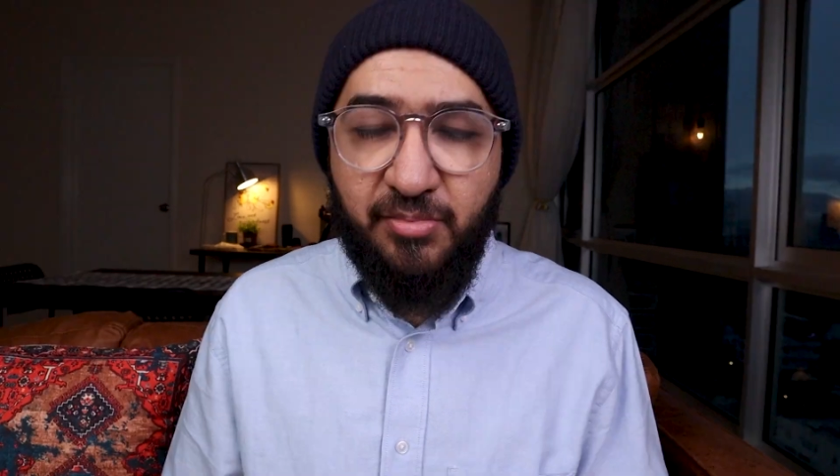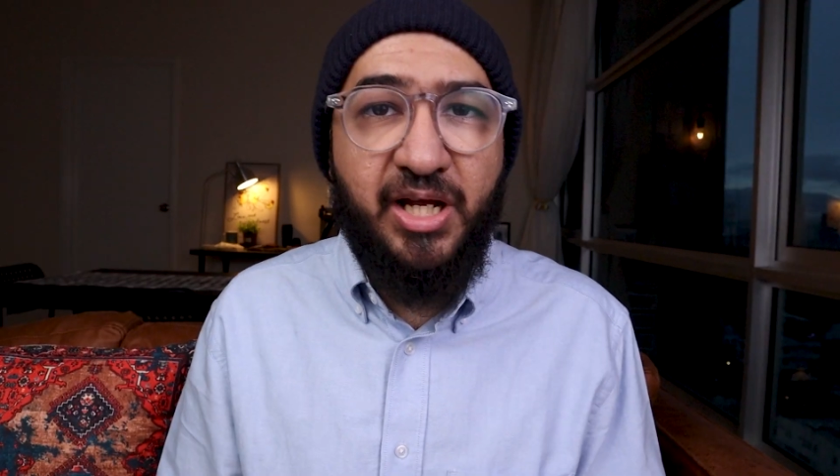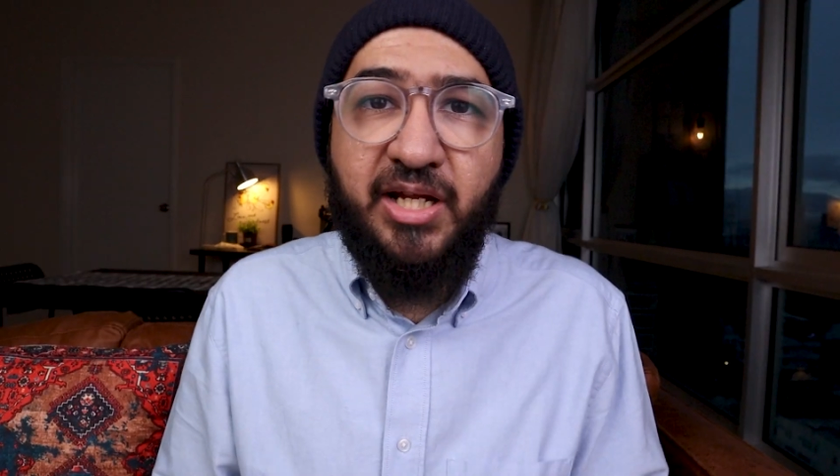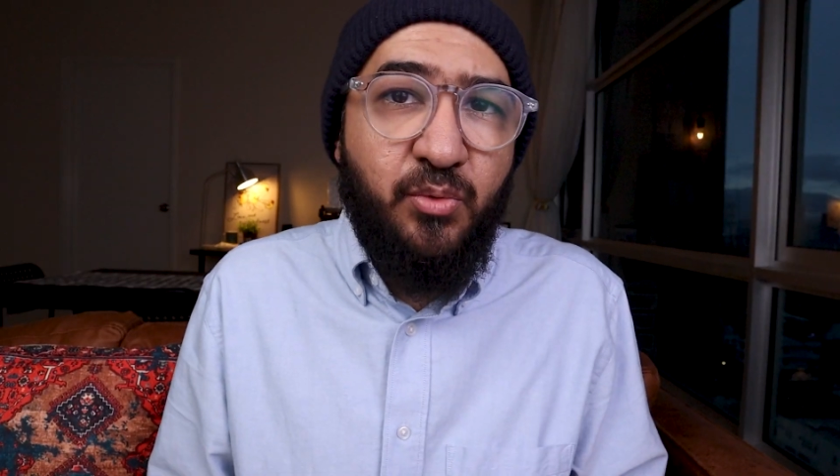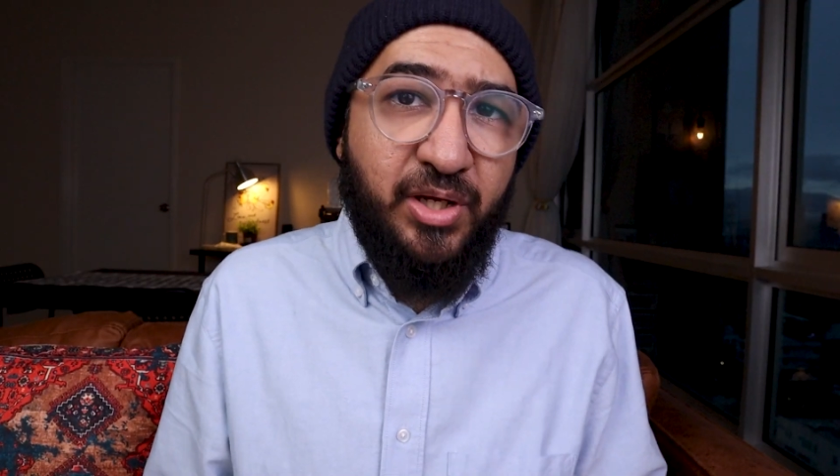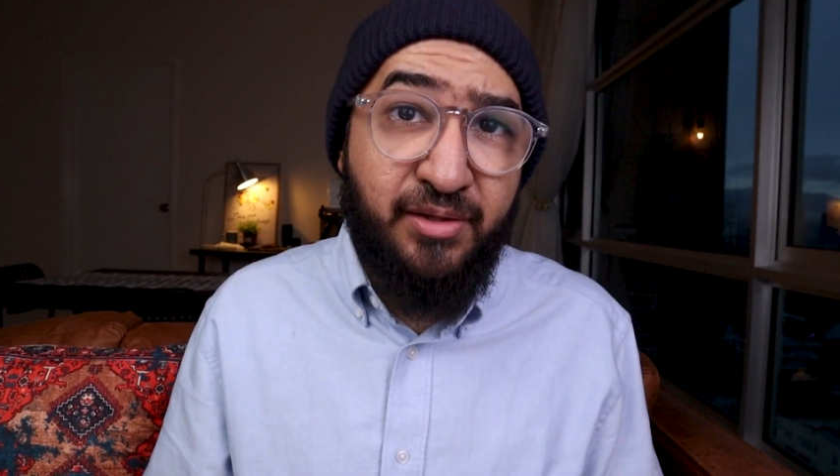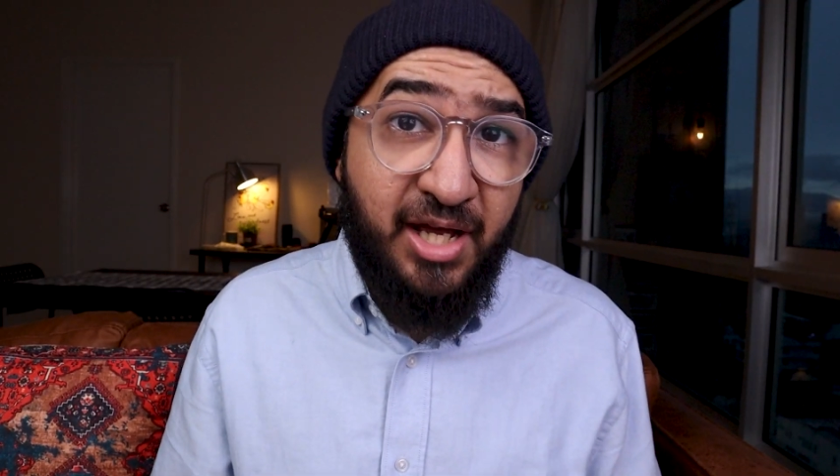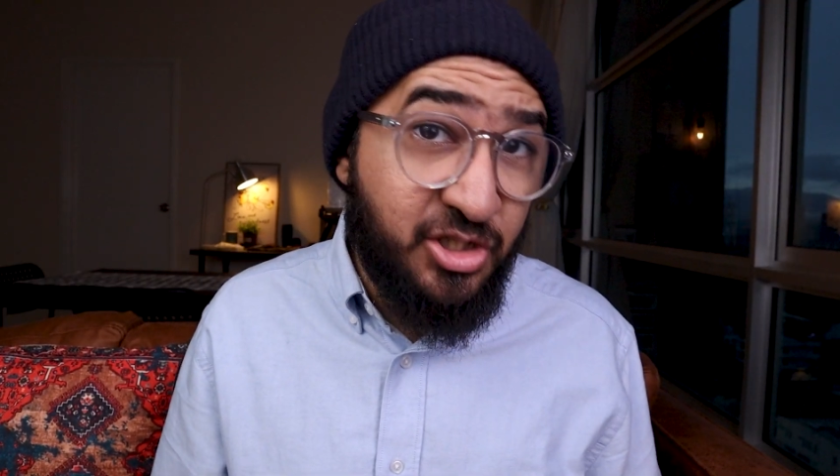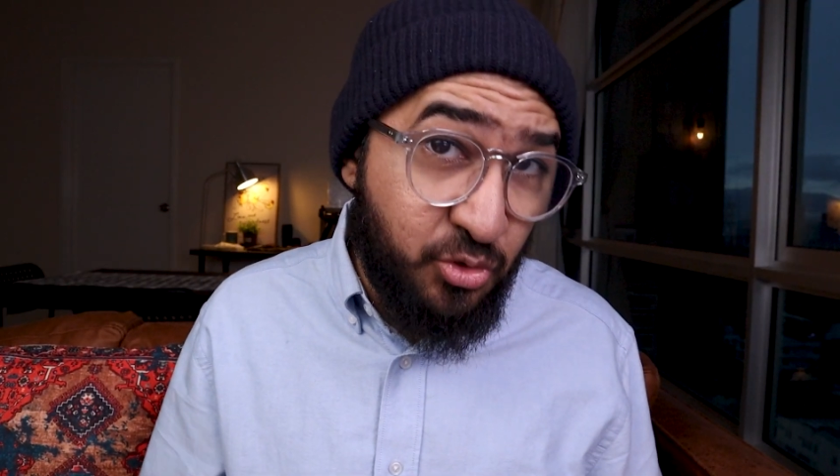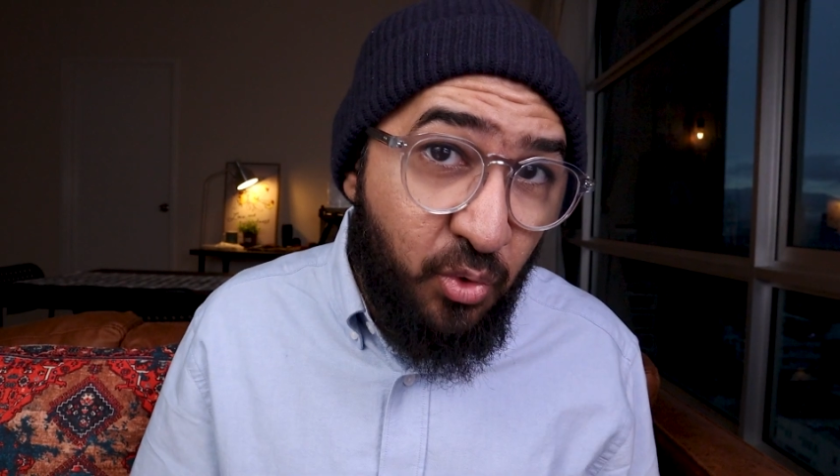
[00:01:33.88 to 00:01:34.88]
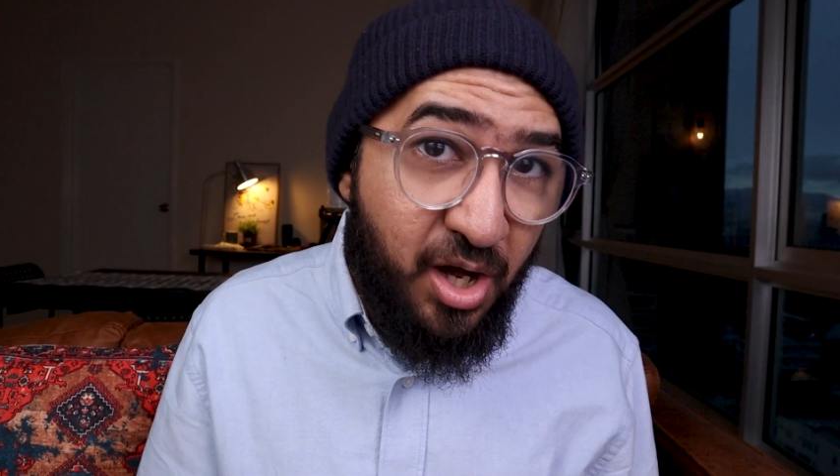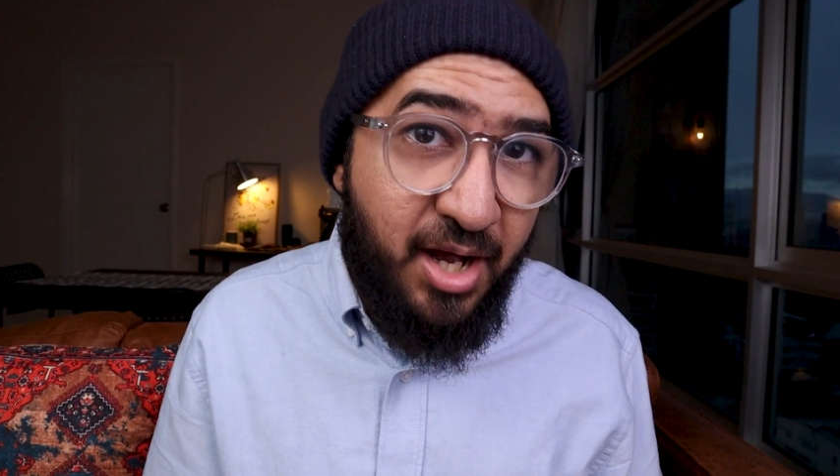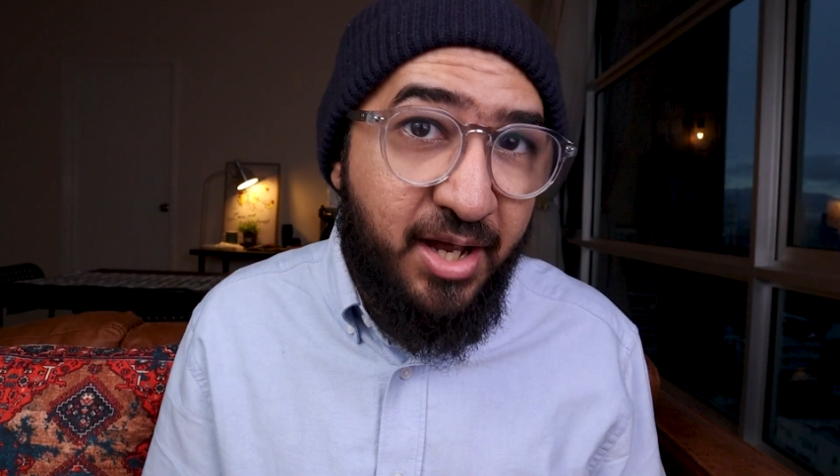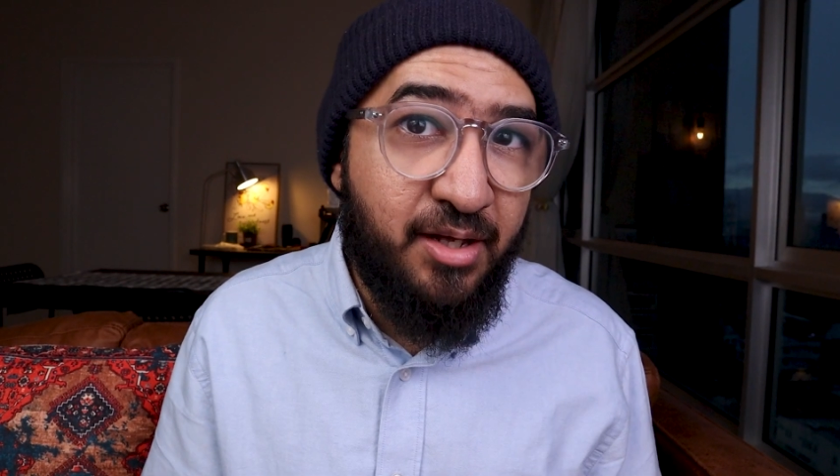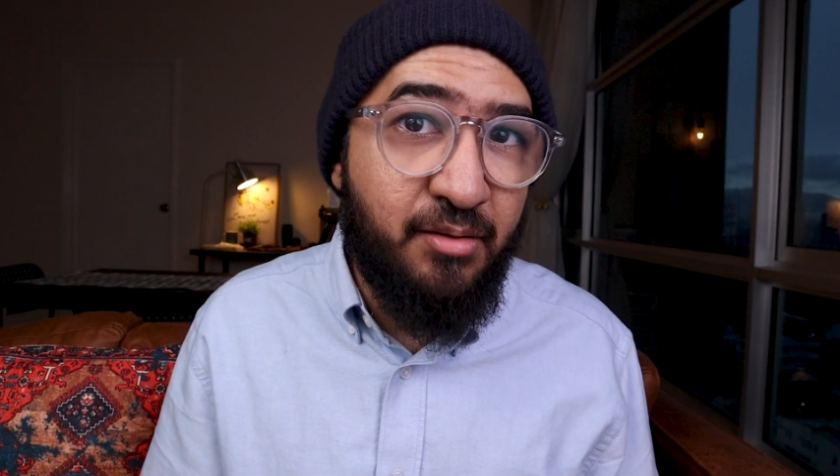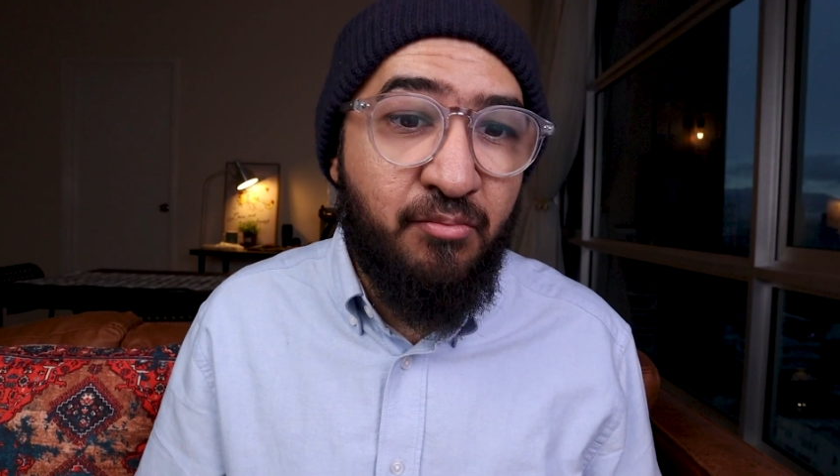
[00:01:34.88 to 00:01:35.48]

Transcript: But anyway, that's why